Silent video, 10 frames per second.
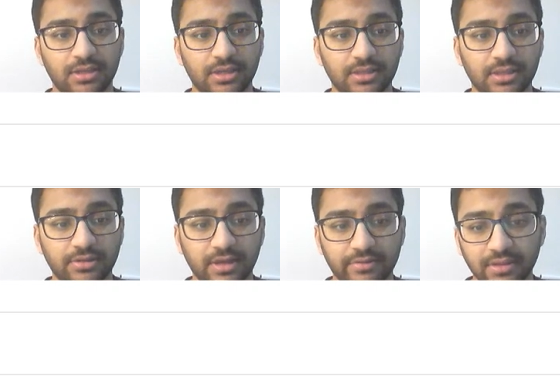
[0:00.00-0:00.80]
And then
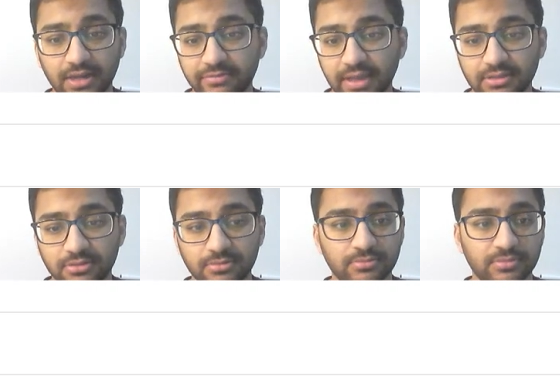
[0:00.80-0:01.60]
you have a lot of
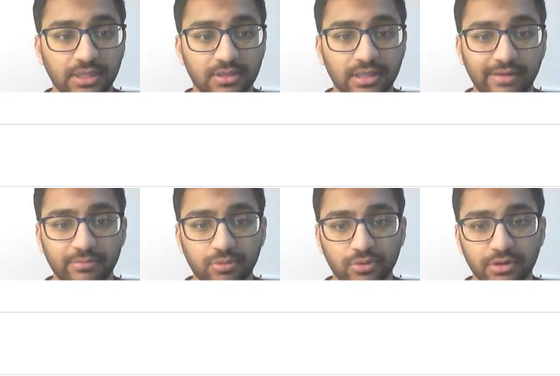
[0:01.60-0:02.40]
value, like Kevin
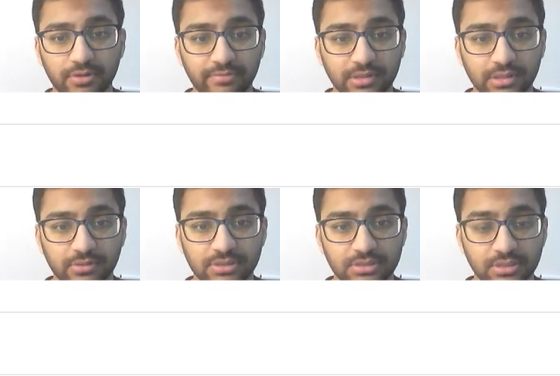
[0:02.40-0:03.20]
Porter, even though
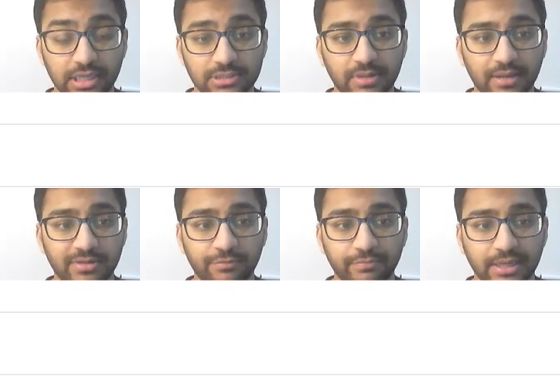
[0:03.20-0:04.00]
it's against Miami,
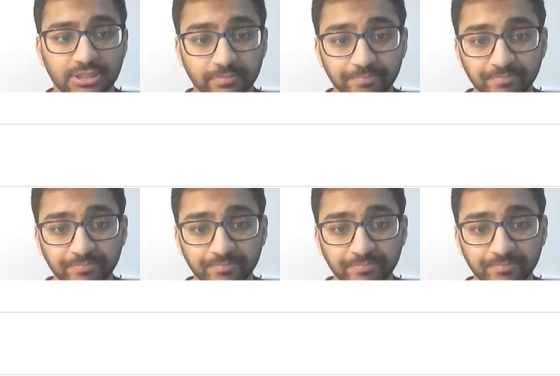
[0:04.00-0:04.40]
tough matchup.